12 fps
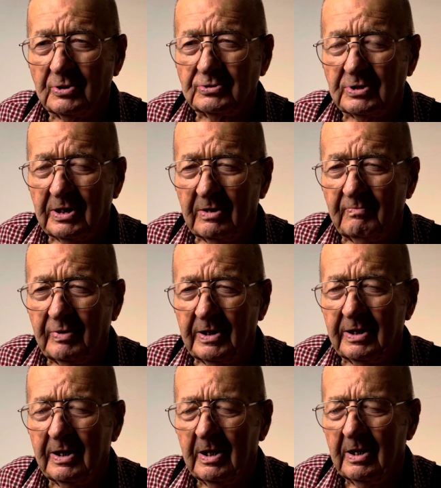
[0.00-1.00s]
has given
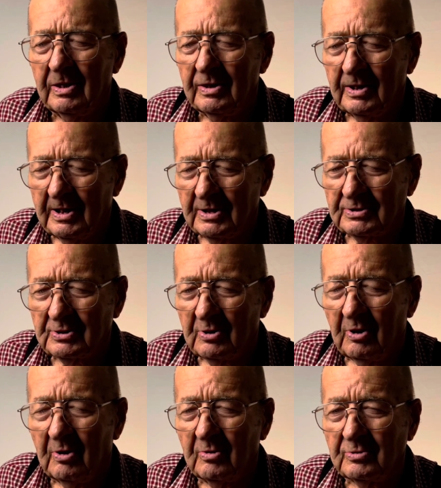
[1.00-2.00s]
me this
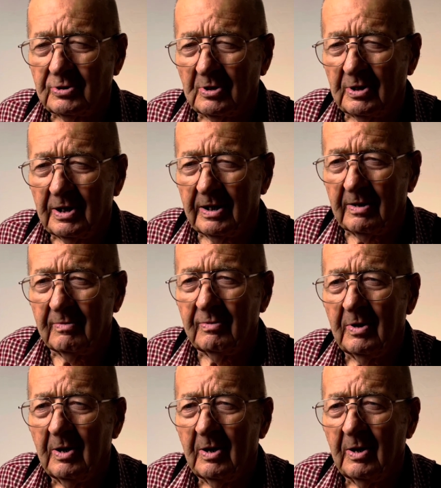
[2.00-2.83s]
long to live